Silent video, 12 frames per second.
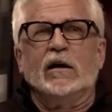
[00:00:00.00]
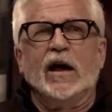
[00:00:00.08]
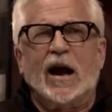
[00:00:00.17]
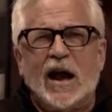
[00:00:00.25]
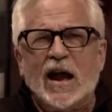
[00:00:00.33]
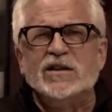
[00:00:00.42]
And
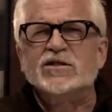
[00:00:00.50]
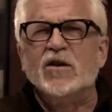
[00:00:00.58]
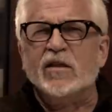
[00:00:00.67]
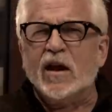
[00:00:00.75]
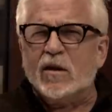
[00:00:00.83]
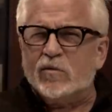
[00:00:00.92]
I kind of saw
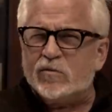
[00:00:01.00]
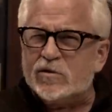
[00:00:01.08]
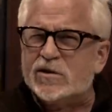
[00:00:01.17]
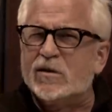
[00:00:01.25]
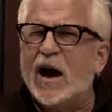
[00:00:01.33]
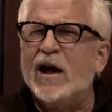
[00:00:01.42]
that it
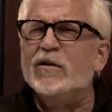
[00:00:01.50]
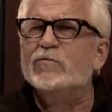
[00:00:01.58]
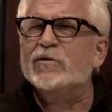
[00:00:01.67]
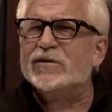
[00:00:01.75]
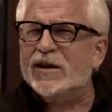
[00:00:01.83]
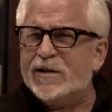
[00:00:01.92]
was kind of
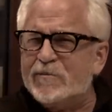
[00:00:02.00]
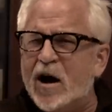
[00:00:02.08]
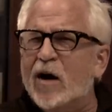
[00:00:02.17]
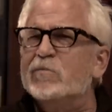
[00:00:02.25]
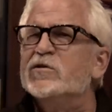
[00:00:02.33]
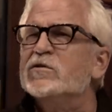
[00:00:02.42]
with hip
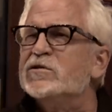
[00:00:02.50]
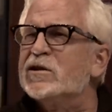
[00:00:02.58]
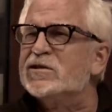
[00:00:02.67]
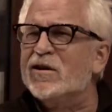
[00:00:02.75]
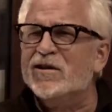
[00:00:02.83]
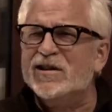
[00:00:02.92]
hop music,
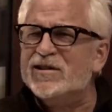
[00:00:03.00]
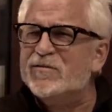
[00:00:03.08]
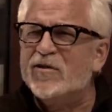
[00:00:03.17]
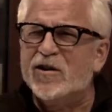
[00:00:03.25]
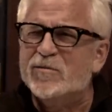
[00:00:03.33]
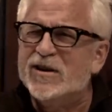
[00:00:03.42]
starting at the
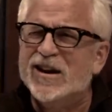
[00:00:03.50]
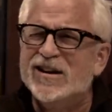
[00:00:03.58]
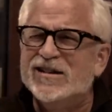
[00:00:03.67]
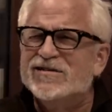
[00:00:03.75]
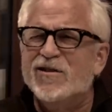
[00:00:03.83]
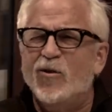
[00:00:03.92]
very
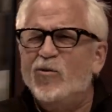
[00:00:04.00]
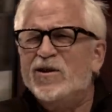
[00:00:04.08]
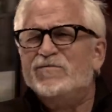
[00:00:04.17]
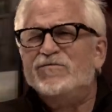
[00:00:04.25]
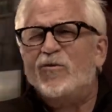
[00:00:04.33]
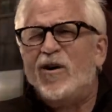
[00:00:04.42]
beginning. No
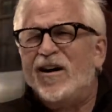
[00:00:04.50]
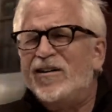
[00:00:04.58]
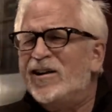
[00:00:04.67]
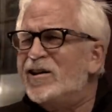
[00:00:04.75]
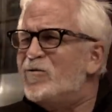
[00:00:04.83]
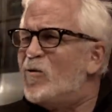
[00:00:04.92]
one
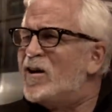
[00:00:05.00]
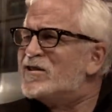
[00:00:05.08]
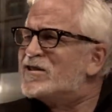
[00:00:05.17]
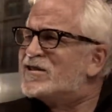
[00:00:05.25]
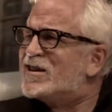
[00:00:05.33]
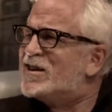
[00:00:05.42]
really
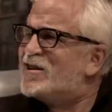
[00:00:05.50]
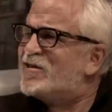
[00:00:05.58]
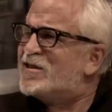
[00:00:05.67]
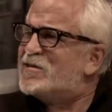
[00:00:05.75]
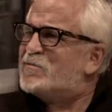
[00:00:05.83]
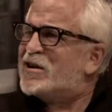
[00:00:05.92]
wanted to hear
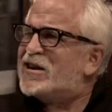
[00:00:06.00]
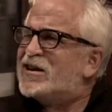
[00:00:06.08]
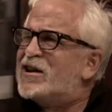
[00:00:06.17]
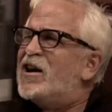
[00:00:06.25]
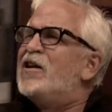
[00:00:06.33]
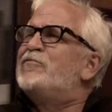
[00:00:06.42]
anybody
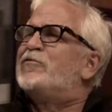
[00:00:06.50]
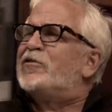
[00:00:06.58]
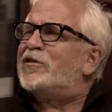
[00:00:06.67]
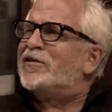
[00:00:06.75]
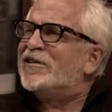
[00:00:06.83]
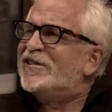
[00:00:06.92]

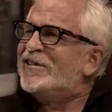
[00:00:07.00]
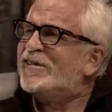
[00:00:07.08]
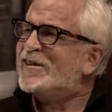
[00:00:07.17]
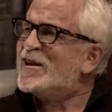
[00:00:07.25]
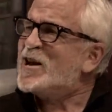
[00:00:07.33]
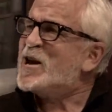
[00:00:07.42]
cover
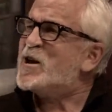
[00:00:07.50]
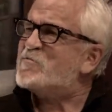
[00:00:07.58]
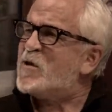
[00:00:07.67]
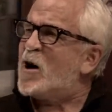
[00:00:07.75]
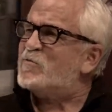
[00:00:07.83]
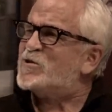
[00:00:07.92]
hip
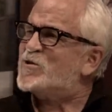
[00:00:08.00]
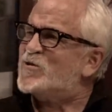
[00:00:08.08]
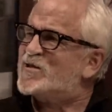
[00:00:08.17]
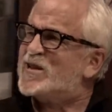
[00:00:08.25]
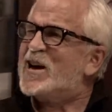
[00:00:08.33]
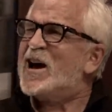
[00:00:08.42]
hop
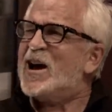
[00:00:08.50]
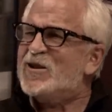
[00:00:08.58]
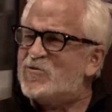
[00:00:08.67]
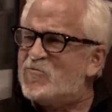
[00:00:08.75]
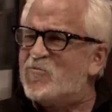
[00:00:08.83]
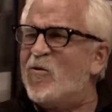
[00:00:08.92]
tunes. They kind
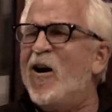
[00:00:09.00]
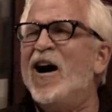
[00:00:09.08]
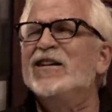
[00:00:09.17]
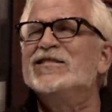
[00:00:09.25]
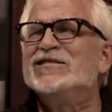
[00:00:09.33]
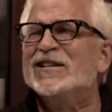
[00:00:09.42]
of
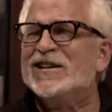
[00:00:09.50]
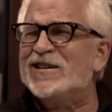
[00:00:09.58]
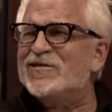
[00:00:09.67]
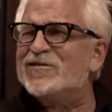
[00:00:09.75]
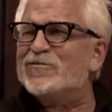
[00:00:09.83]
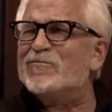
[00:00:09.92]
wanted to
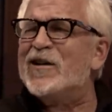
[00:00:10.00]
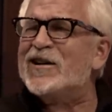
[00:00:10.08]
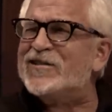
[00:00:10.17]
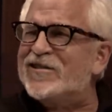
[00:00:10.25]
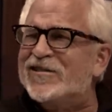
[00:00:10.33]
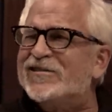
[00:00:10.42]
hear the
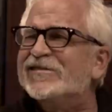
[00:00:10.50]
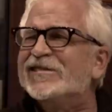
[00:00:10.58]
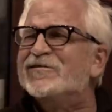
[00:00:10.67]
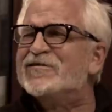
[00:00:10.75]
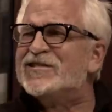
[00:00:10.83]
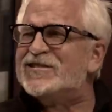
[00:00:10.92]
record. Yeah,
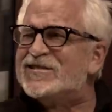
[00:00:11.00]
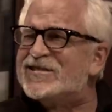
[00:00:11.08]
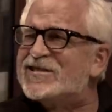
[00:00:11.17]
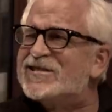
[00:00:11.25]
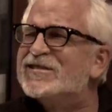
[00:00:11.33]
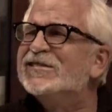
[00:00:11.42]
it was
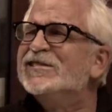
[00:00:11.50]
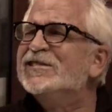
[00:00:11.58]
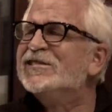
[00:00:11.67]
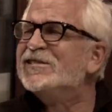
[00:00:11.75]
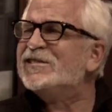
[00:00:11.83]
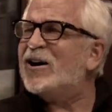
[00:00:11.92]
true.
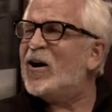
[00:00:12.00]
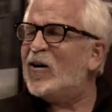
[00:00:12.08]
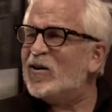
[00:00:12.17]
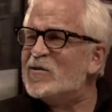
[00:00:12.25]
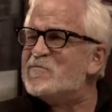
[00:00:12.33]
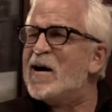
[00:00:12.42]

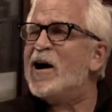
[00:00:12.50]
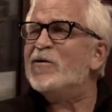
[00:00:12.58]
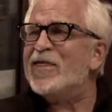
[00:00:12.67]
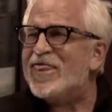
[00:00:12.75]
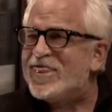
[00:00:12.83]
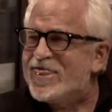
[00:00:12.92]
all about
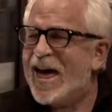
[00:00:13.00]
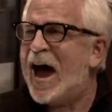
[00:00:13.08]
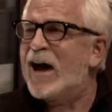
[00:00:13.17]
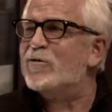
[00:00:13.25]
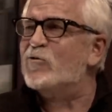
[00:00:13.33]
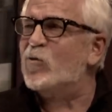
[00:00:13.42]

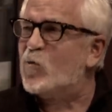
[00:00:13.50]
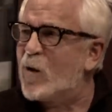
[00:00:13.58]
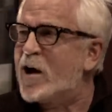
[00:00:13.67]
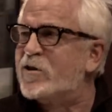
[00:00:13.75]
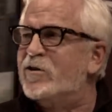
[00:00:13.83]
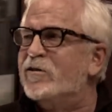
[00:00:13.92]
that
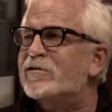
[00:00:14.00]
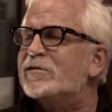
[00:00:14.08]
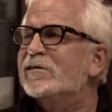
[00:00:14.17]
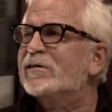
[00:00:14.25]
record.